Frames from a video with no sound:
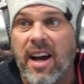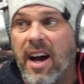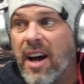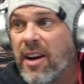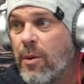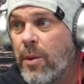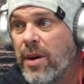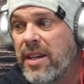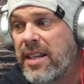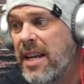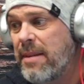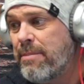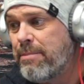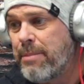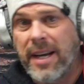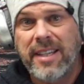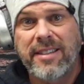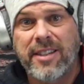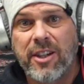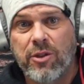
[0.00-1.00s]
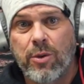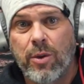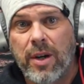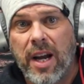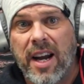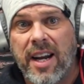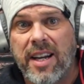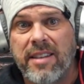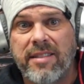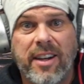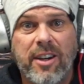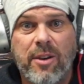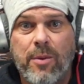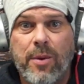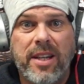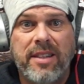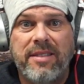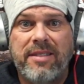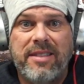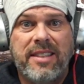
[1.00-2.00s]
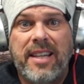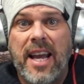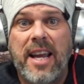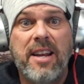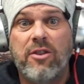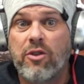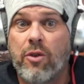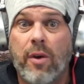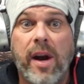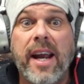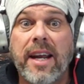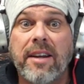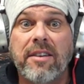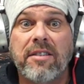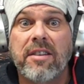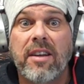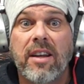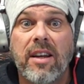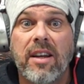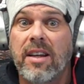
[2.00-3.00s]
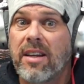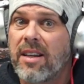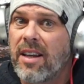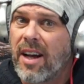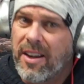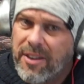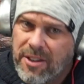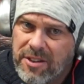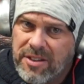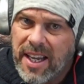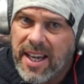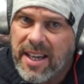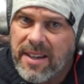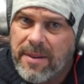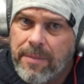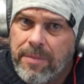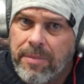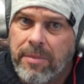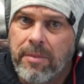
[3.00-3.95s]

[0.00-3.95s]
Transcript: I don't want to date bisexual guys. I don't want to date trans. Understand?